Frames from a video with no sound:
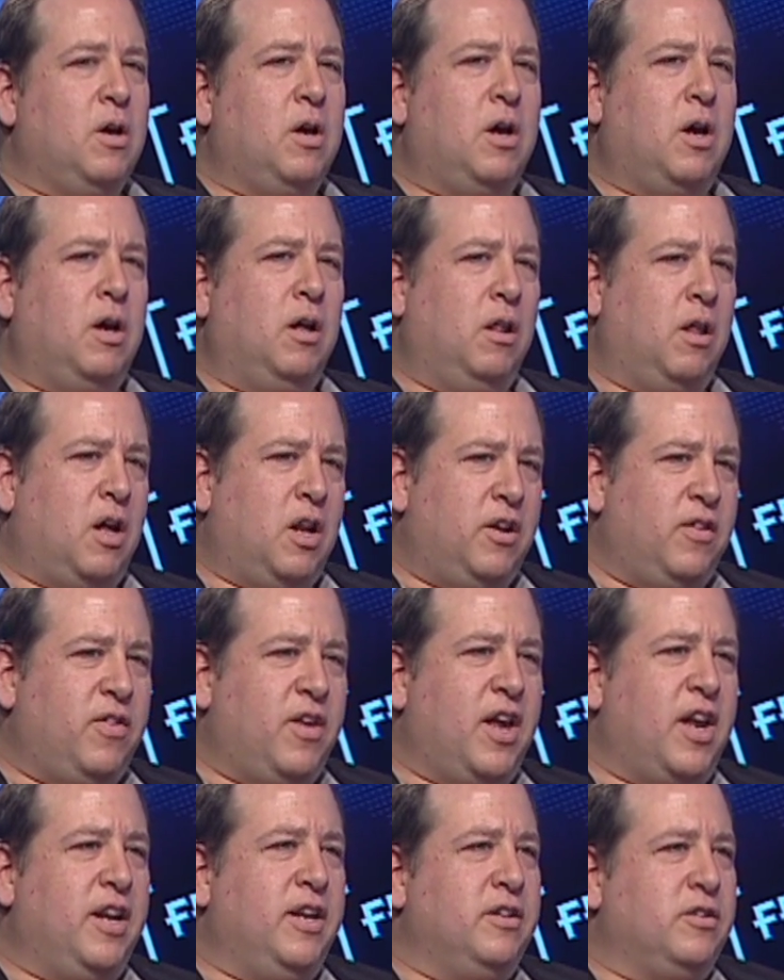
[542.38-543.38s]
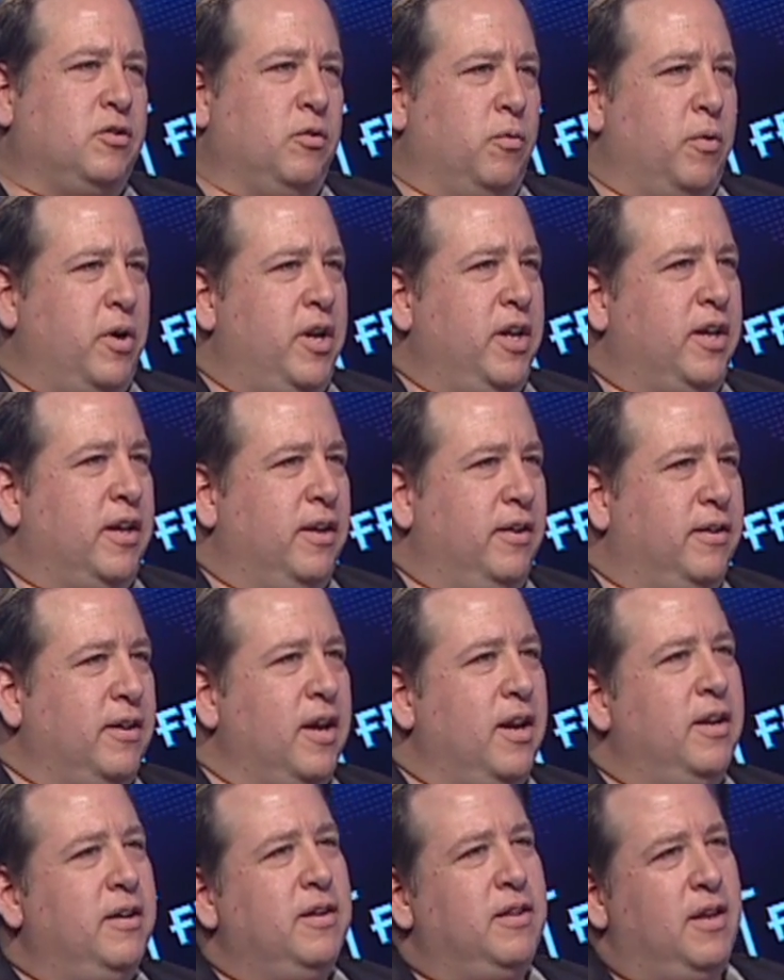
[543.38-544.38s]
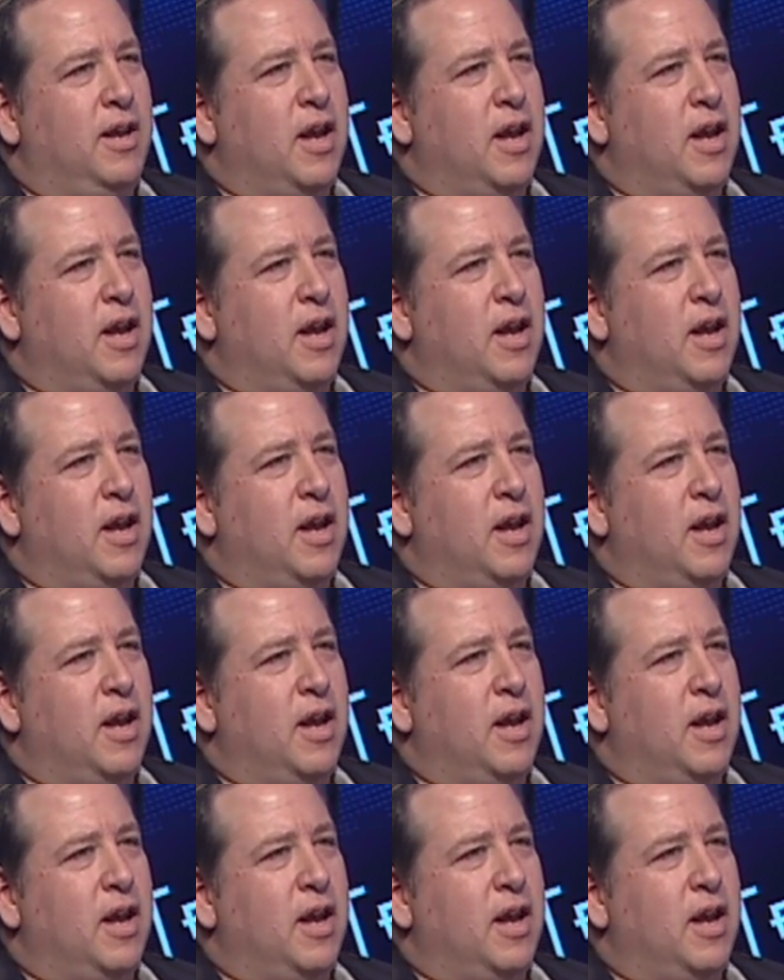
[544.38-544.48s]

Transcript: A lot of that is already contained in the